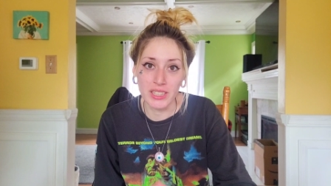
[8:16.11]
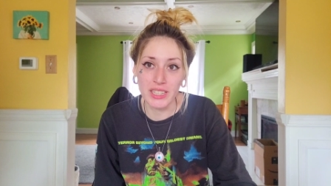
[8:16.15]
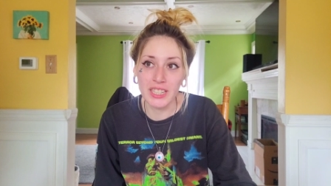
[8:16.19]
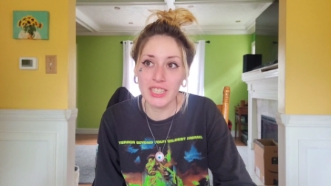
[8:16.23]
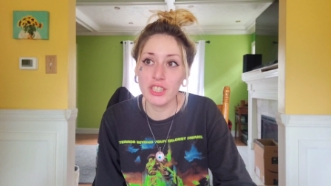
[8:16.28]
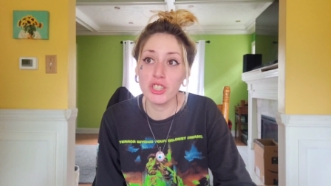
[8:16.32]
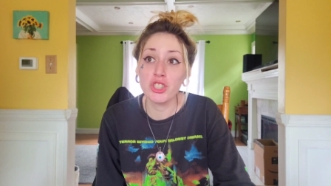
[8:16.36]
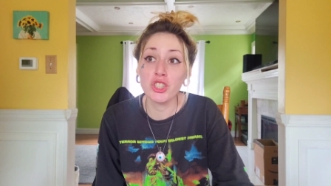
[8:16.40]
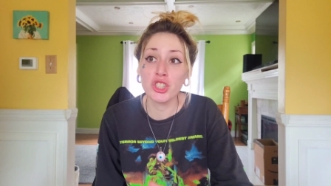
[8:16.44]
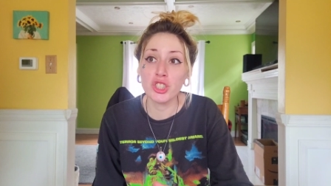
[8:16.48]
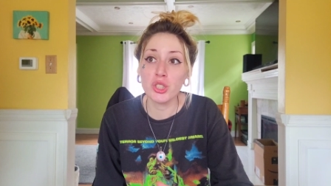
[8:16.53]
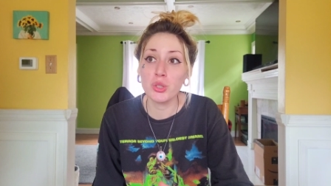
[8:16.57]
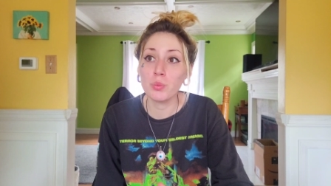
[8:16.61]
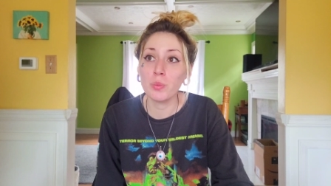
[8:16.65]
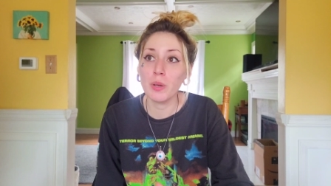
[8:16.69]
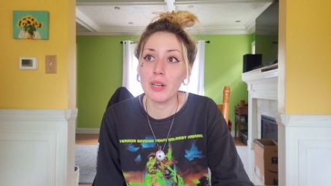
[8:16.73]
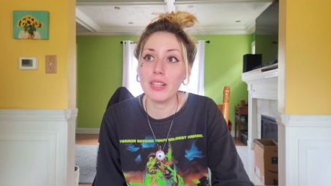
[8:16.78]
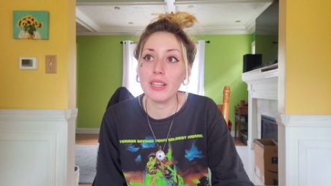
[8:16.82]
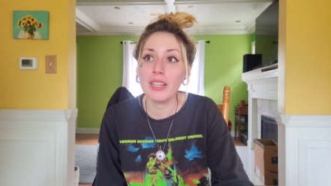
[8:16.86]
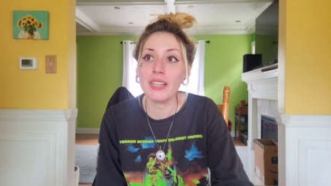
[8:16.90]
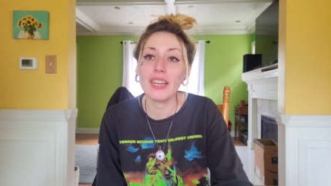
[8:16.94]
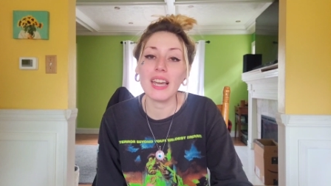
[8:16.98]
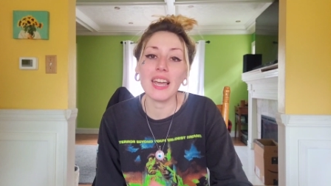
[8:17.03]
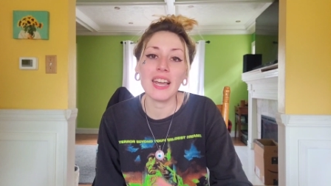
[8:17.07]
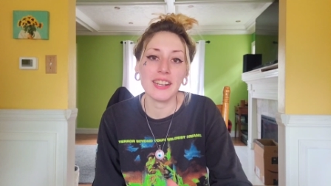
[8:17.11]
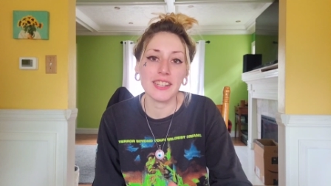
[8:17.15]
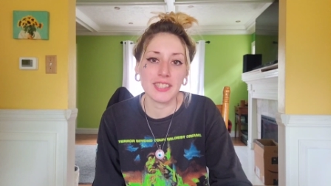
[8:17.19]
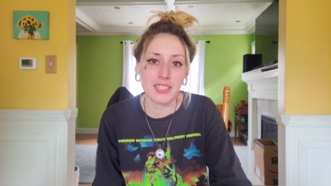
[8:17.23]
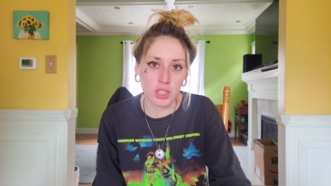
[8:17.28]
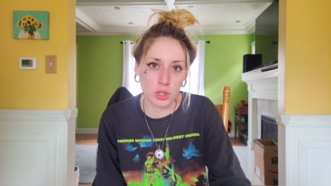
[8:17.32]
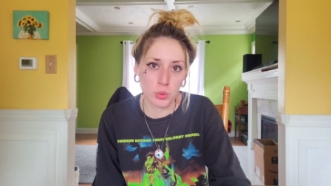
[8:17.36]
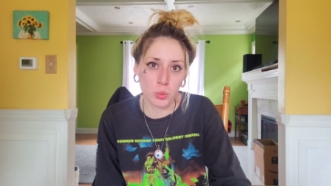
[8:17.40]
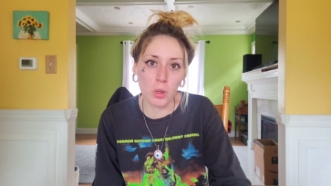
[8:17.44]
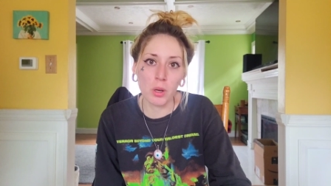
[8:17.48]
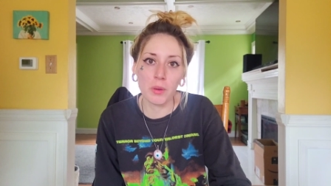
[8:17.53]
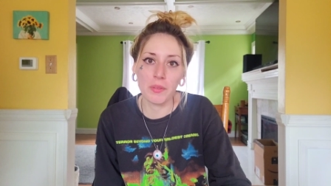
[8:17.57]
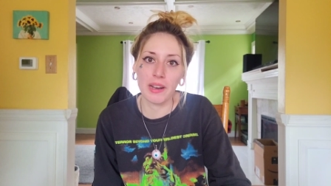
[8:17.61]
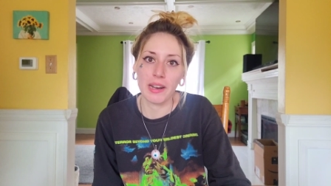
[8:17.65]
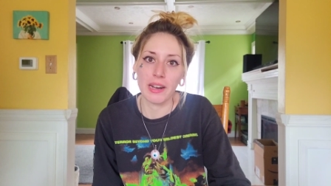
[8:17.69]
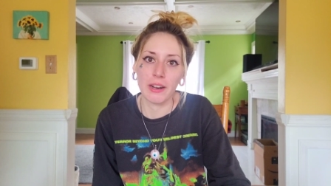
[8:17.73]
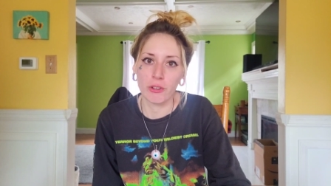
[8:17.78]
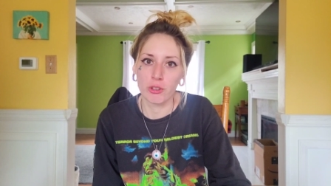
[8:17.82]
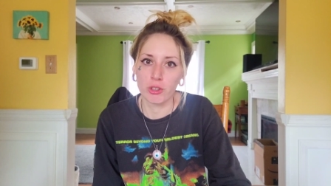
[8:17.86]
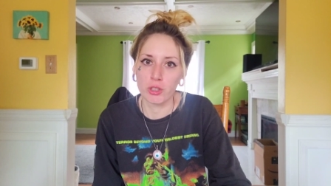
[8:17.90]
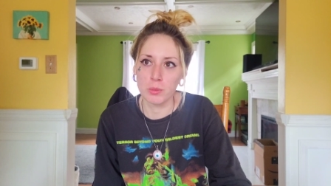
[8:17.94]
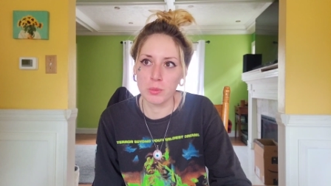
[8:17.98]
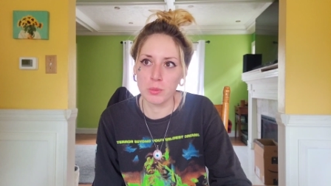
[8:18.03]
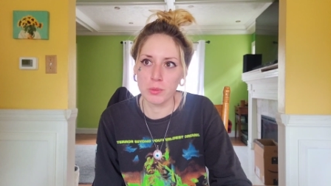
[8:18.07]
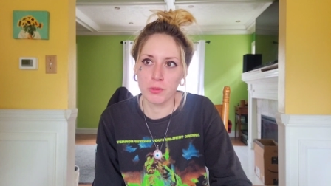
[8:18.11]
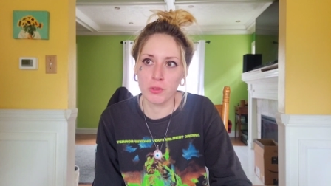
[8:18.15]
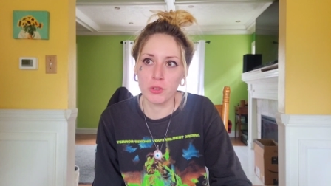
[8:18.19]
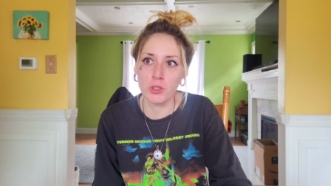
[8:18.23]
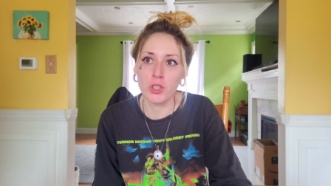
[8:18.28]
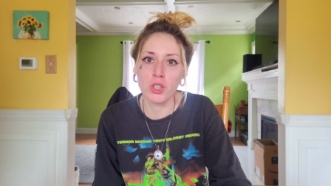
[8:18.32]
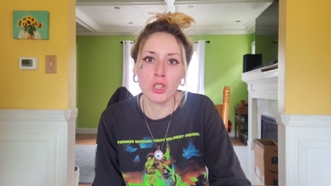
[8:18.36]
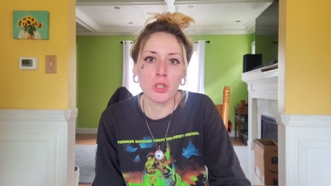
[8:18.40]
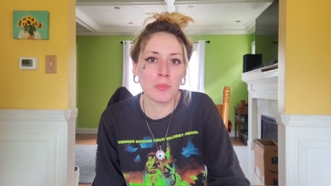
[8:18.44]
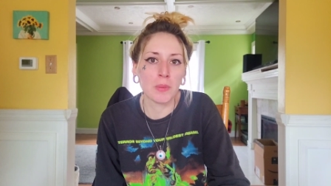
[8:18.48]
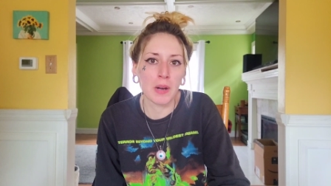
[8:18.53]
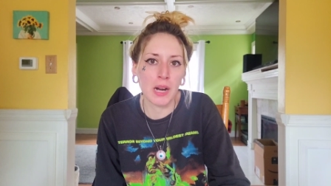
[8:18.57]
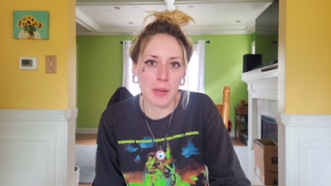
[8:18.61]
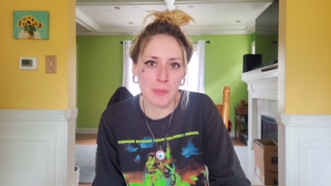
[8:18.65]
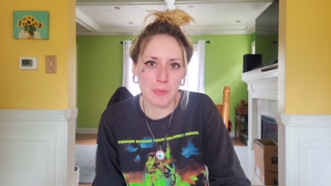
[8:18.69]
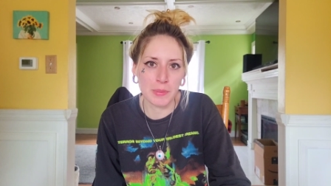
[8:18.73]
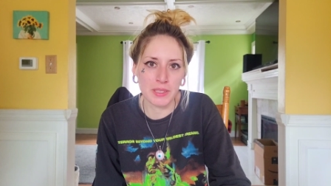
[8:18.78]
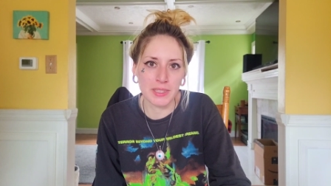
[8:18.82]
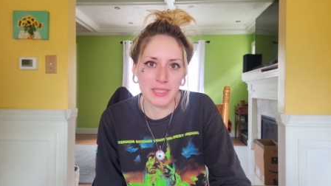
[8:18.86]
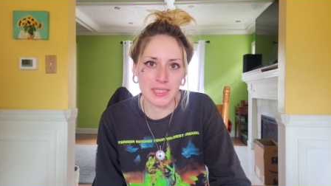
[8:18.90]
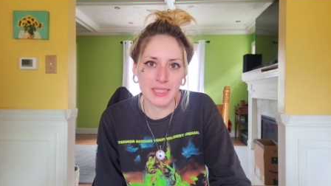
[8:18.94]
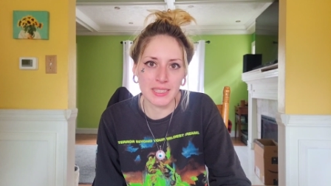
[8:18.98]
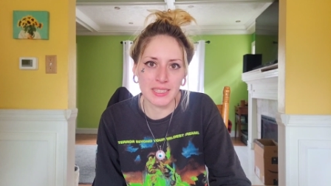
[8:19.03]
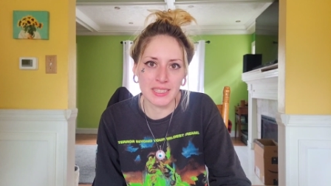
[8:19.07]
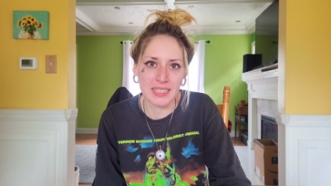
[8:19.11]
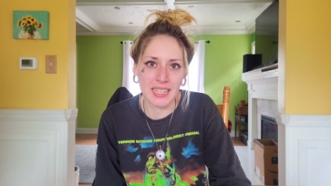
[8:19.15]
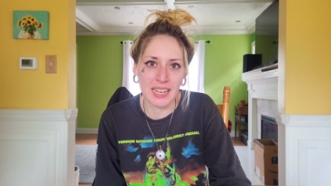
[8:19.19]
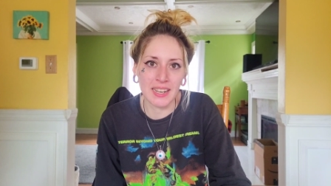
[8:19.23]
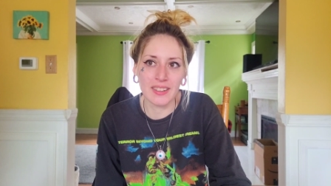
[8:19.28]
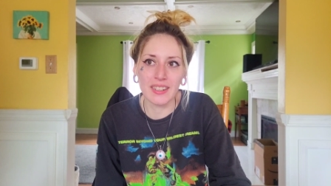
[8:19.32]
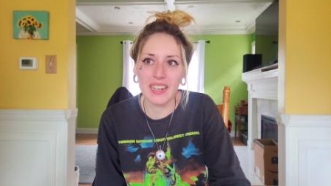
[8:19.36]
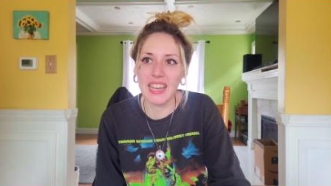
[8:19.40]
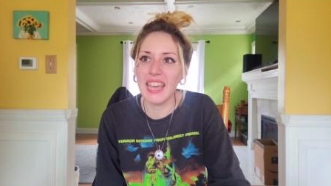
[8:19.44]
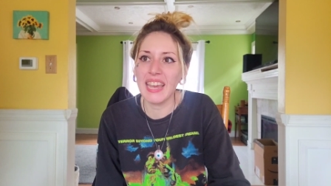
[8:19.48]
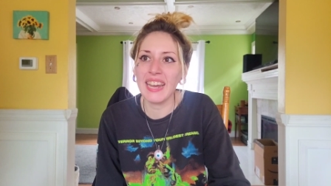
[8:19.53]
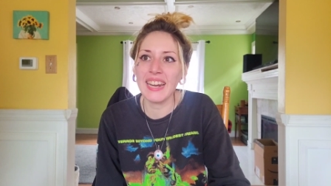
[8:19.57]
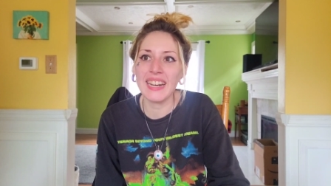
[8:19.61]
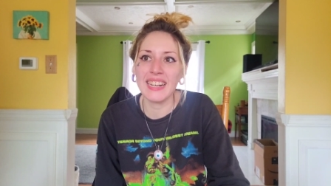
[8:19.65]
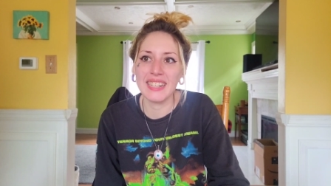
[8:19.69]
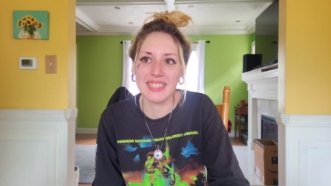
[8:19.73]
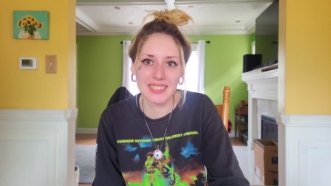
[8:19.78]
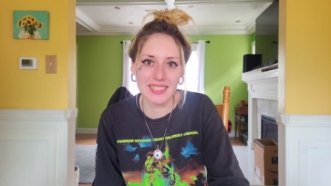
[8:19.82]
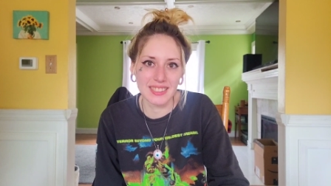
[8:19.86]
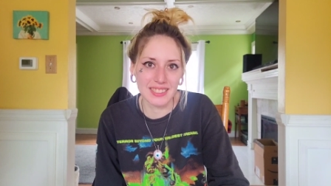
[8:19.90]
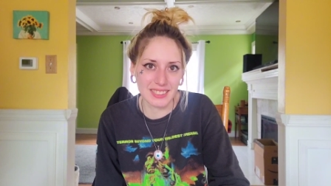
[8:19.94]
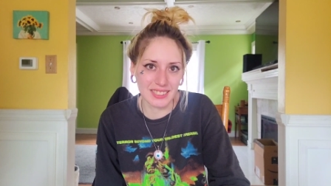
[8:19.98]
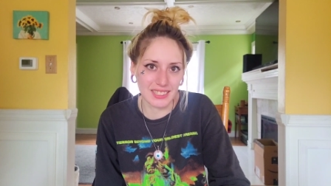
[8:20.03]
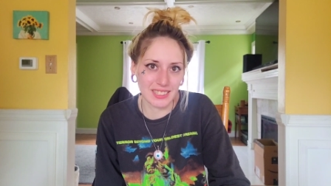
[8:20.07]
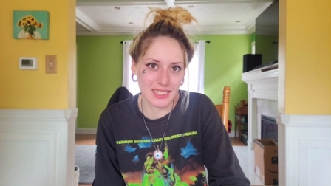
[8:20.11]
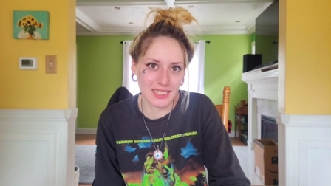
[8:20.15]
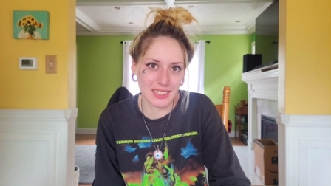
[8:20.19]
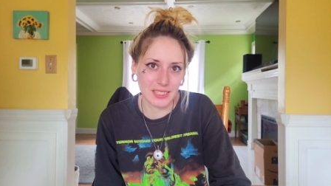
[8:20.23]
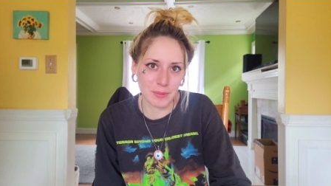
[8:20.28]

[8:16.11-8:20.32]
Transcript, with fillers: Now you should wait like 8 to 12 hours before you go popping things out. 8 at least.